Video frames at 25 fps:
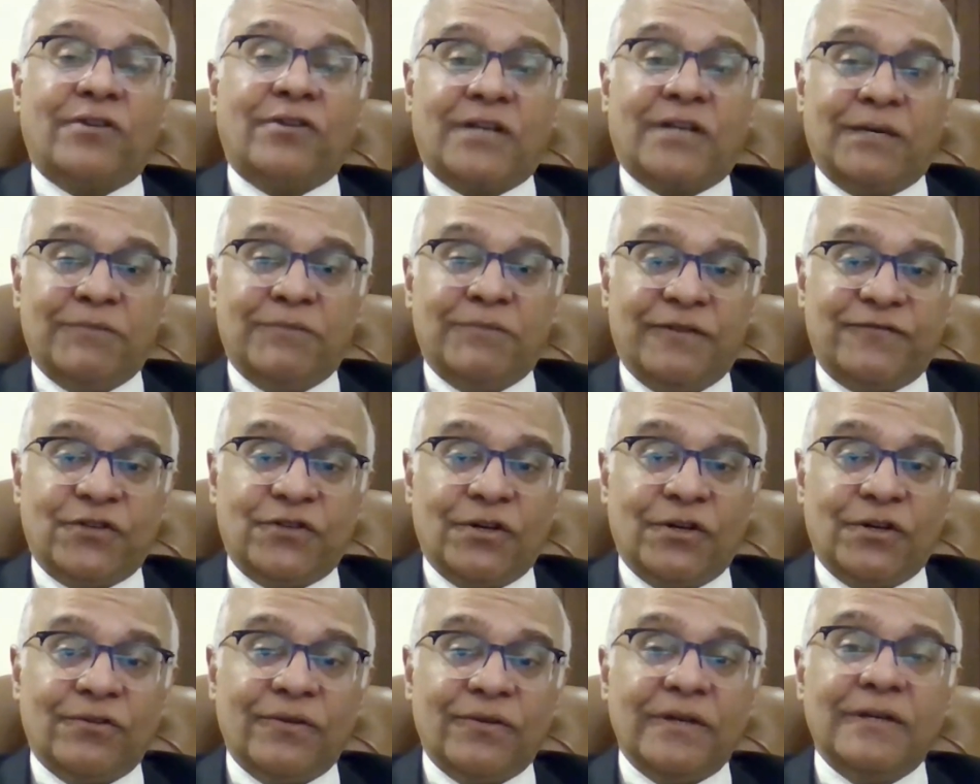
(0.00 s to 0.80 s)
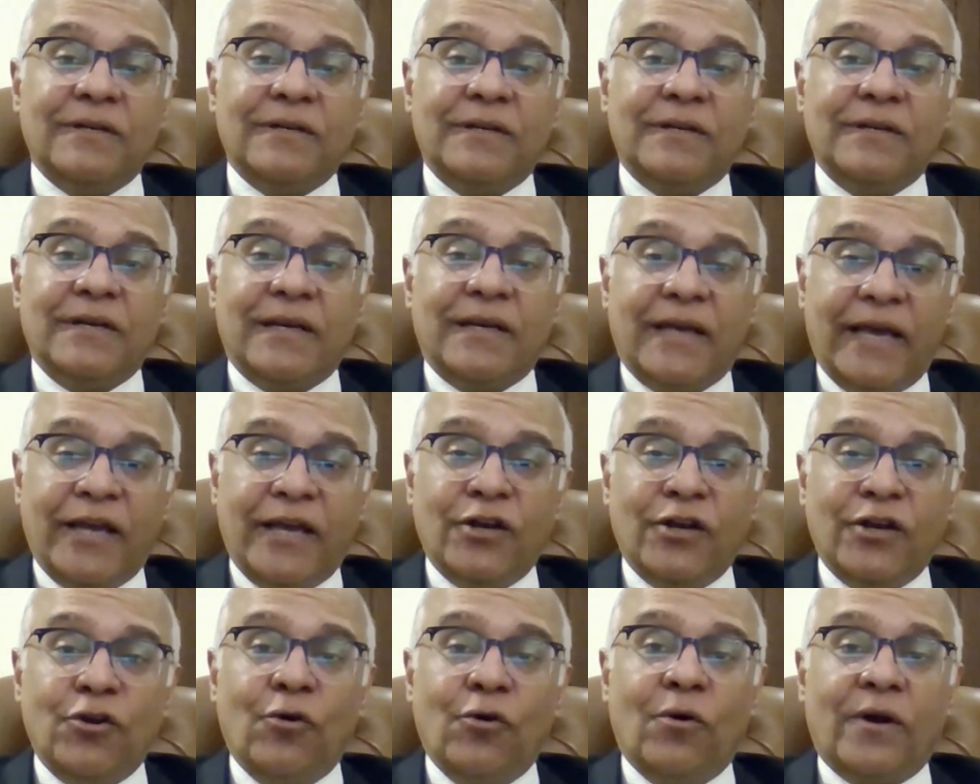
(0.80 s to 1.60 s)
and the actual
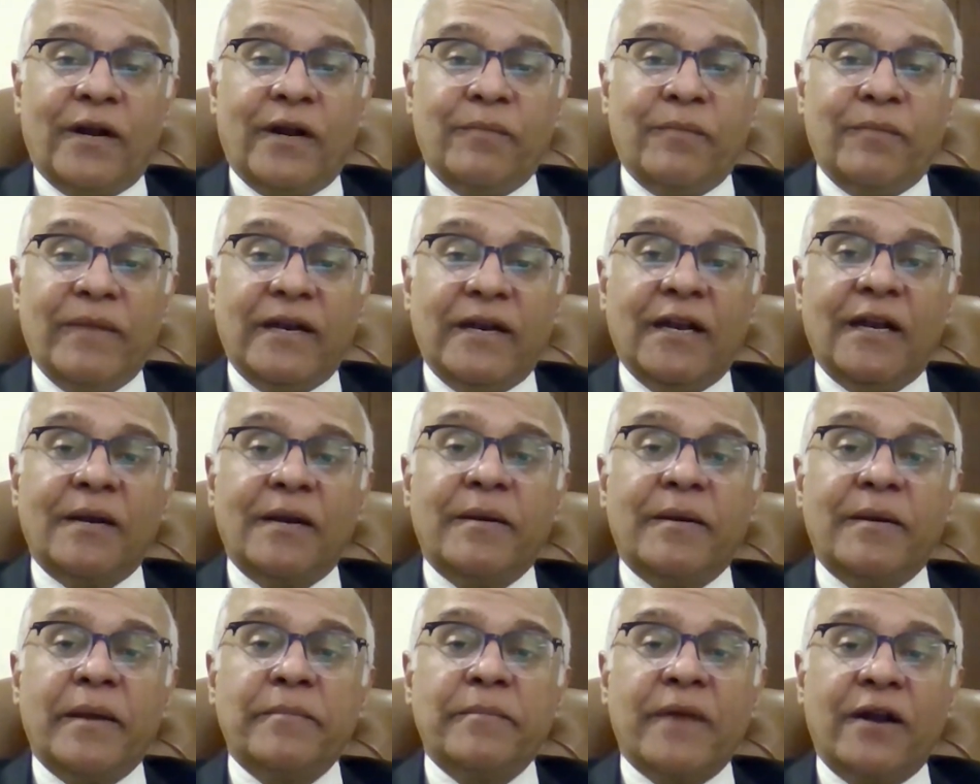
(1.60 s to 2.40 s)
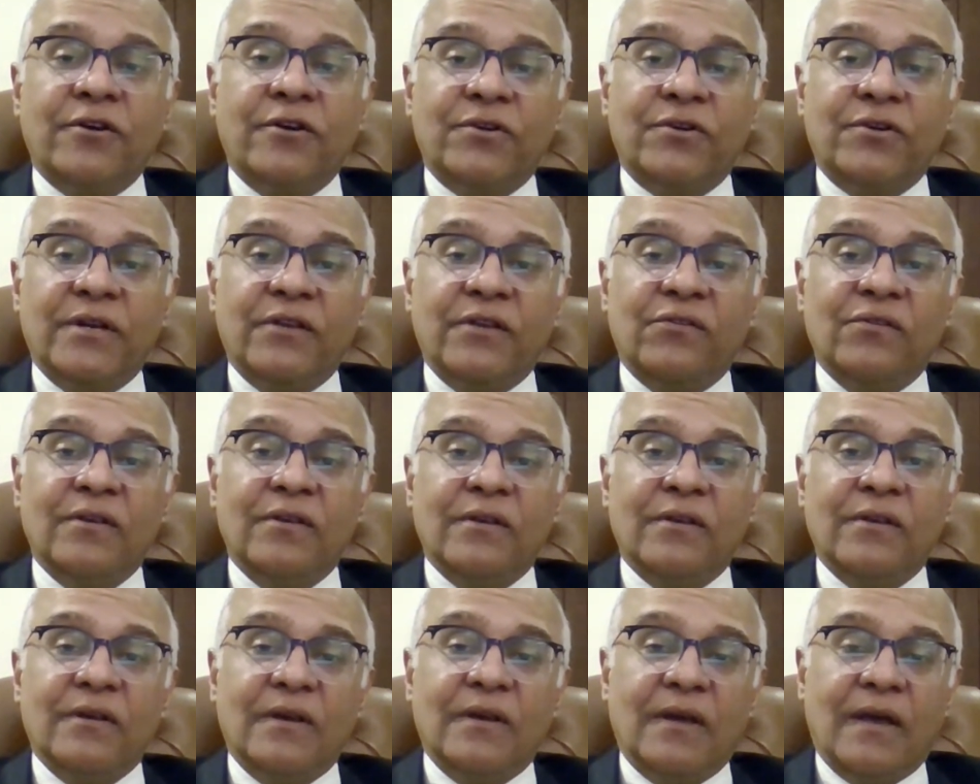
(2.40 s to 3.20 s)
outcome of children in lower and
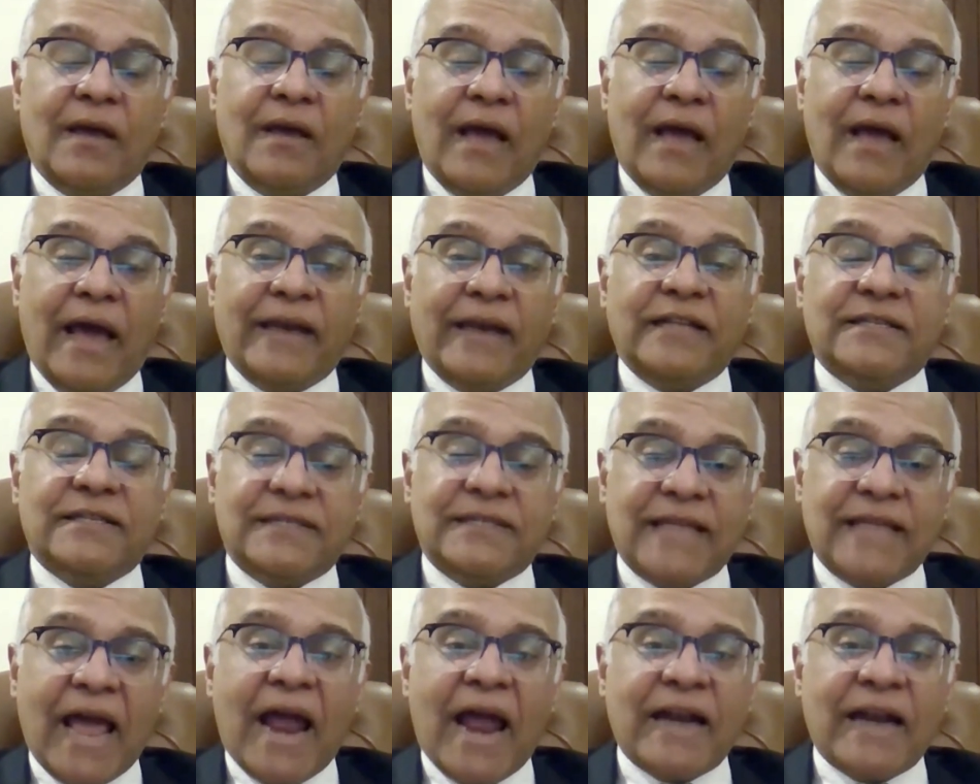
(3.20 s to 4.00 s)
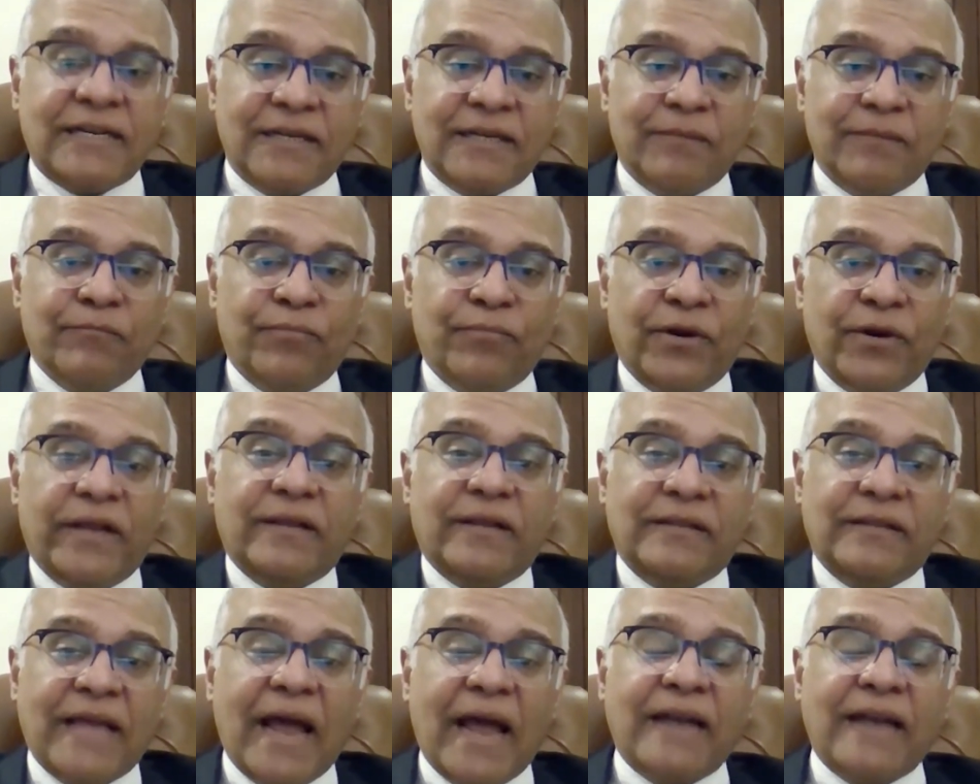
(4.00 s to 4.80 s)
middle income countries.
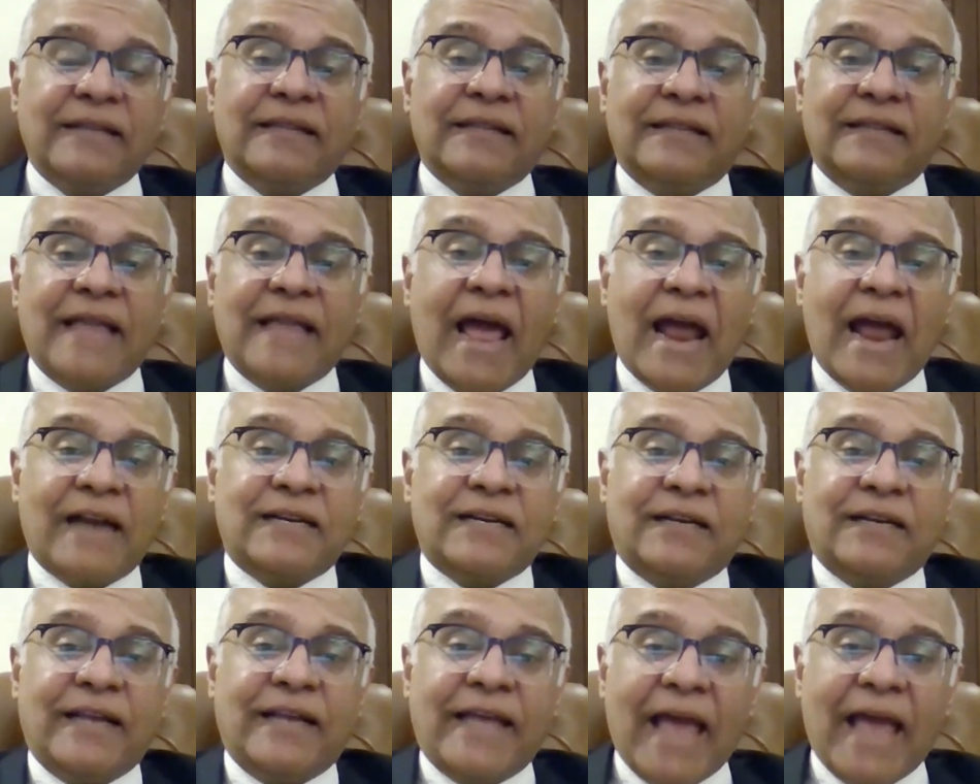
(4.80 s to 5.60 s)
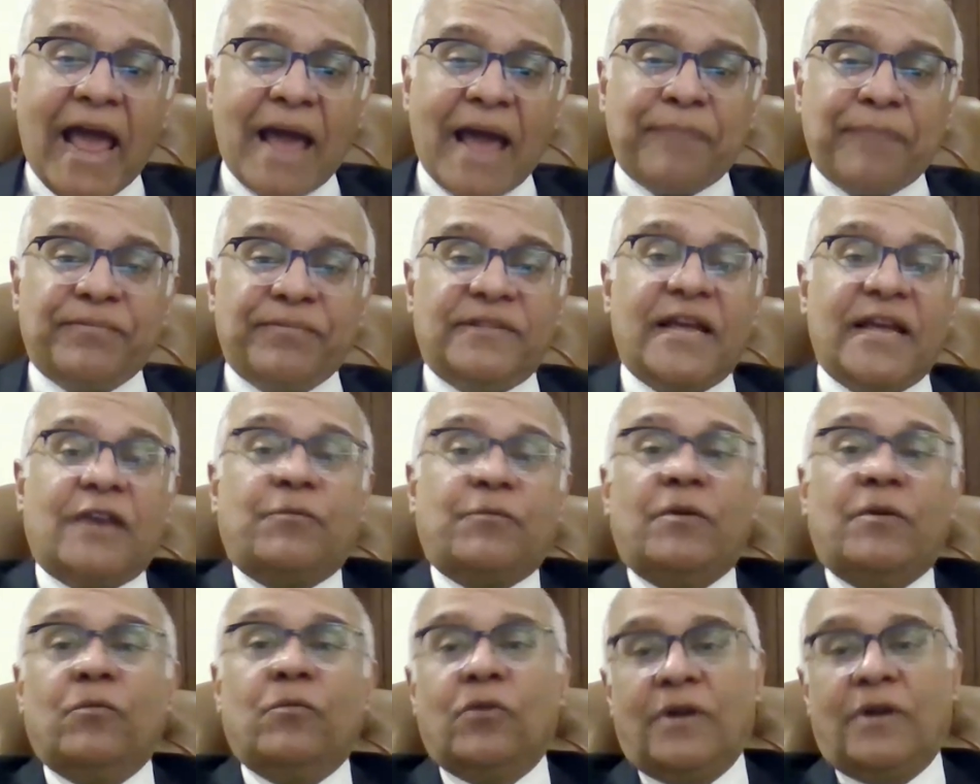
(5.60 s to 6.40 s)
And it's that
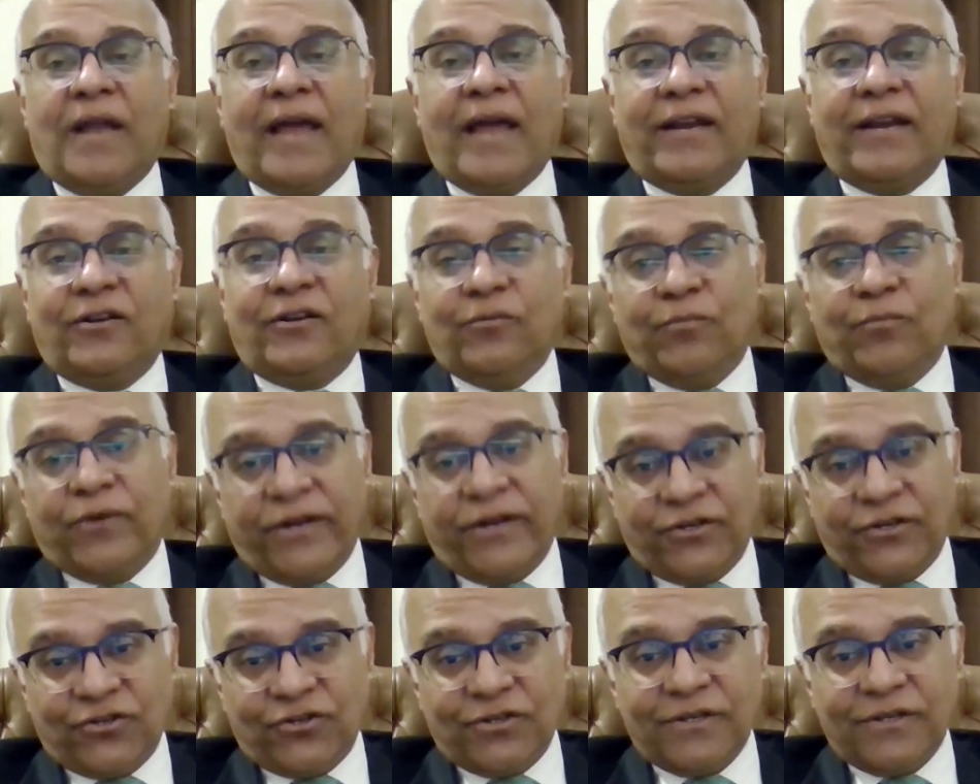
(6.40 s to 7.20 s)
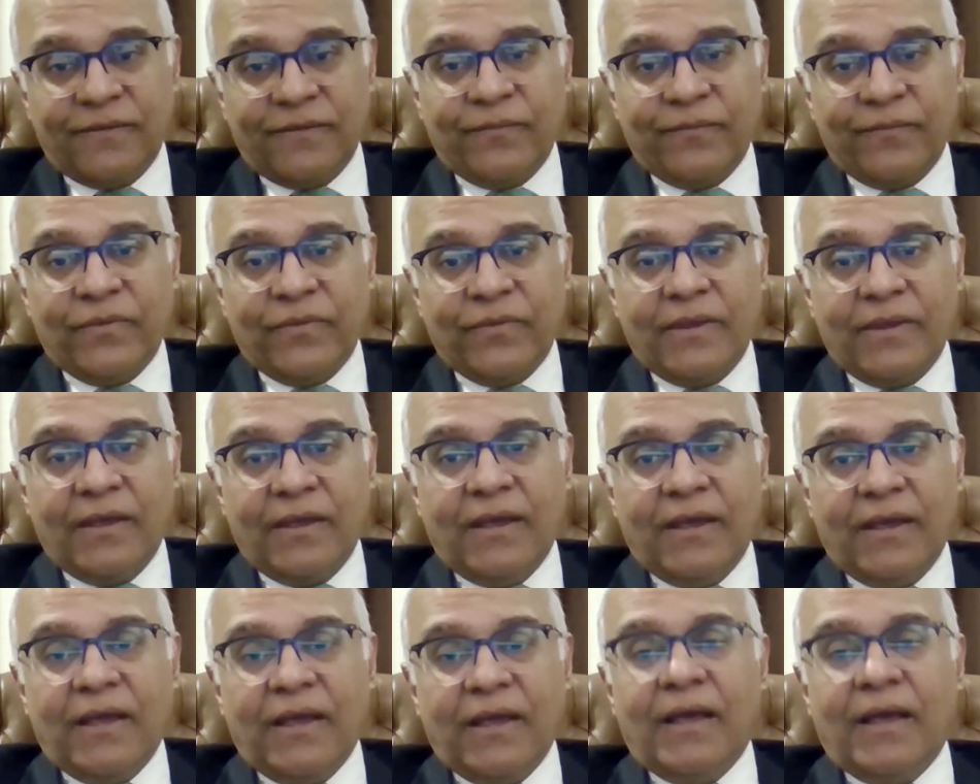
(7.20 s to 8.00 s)
gap that we would
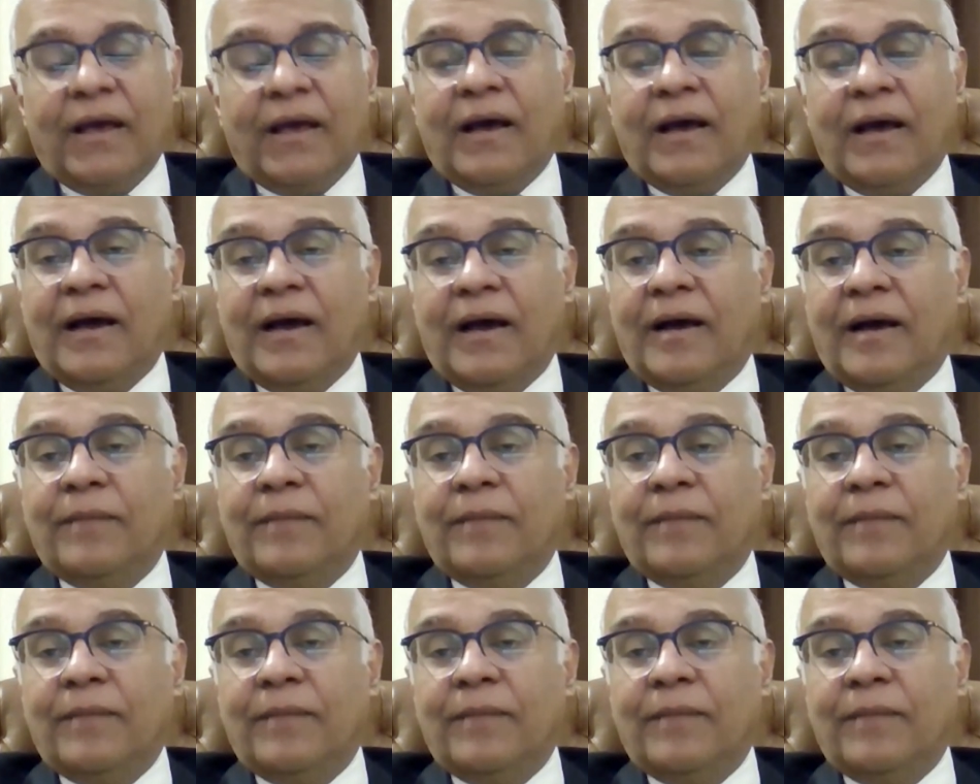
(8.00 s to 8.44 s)
like to bridge.